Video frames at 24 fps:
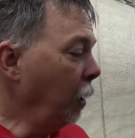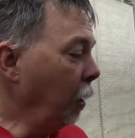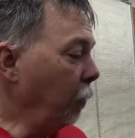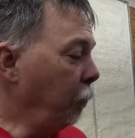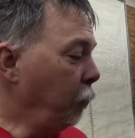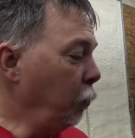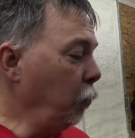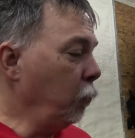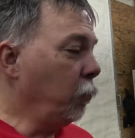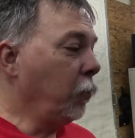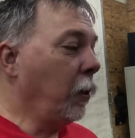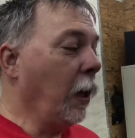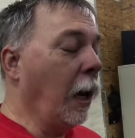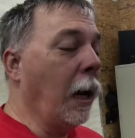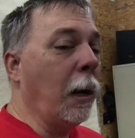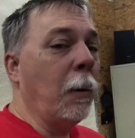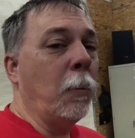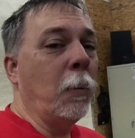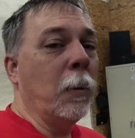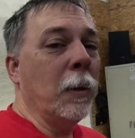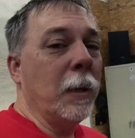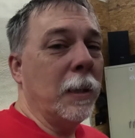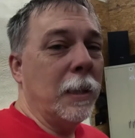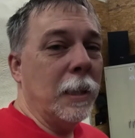If you've
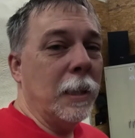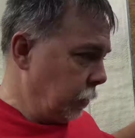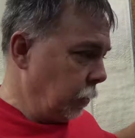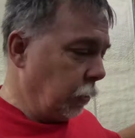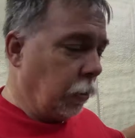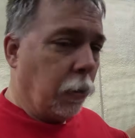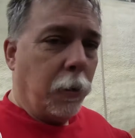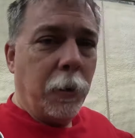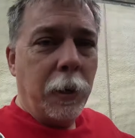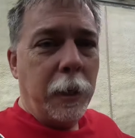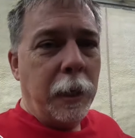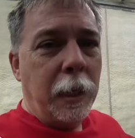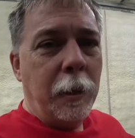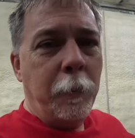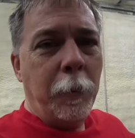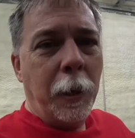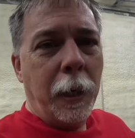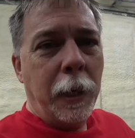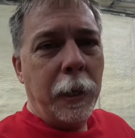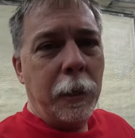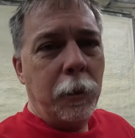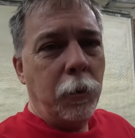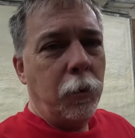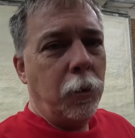got one they're on
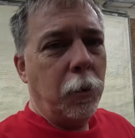eBay.